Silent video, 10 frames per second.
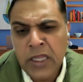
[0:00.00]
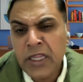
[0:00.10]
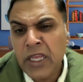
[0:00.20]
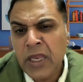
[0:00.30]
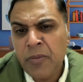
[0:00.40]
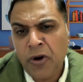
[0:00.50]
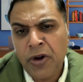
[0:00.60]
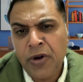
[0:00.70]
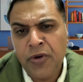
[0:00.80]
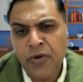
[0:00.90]
Another thing
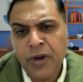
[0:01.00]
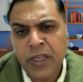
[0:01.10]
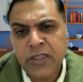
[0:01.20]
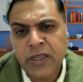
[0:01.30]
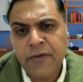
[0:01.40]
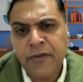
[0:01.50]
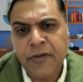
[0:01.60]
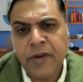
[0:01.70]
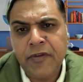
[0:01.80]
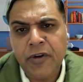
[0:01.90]
important to note is
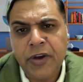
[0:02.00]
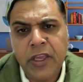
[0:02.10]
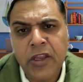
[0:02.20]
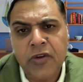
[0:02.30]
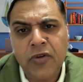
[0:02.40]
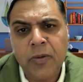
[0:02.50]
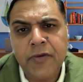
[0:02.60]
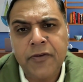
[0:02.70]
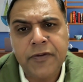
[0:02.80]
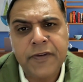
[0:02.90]
even if you are taking too
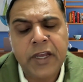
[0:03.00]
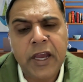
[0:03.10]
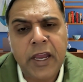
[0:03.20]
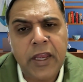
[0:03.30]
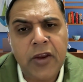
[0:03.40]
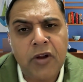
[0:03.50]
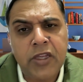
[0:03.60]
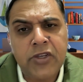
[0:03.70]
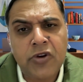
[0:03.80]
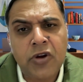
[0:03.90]
much food which are high in
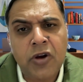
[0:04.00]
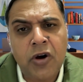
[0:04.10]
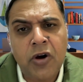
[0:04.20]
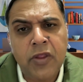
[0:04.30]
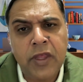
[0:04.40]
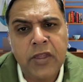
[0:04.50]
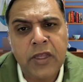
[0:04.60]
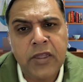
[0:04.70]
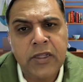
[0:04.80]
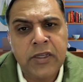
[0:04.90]
cholesterol or the
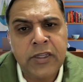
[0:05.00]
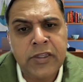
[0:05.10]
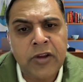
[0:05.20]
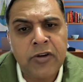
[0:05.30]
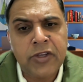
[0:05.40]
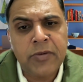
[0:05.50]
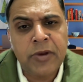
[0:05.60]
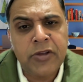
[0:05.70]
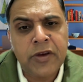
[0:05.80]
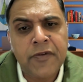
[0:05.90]
dysregulation
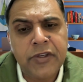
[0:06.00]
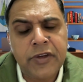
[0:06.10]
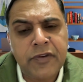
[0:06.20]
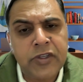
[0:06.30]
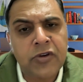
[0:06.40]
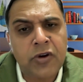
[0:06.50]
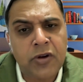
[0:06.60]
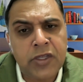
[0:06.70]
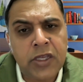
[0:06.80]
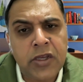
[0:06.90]
biological function which is
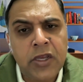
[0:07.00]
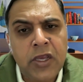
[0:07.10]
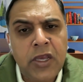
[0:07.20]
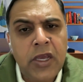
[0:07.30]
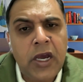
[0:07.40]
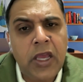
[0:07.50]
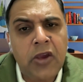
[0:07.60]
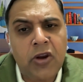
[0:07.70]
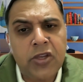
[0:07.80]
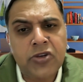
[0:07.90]
causing high
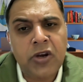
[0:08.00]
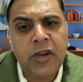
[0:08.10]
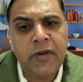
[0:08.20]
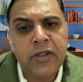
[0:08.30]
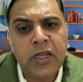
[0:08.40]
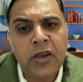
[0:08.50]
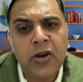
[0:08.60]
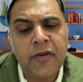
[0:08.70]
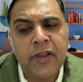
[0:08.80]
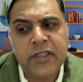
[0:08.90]
cholesterol levels, a
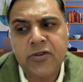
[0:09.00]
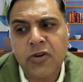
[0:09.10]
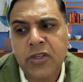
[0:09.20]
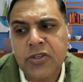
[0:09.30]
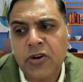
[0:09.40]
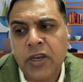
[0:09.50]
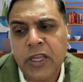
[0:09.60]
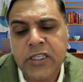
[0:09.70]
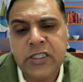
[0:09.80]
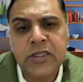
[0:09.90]
lot of excess cholesterol
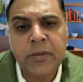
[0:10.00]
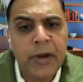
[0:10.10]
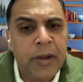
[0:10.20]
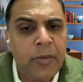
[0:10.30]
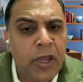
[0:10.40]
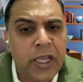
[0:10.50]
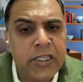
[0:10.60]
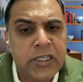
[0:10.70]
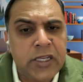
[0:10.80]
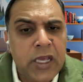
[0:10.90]
is
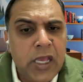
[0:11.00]
metabolized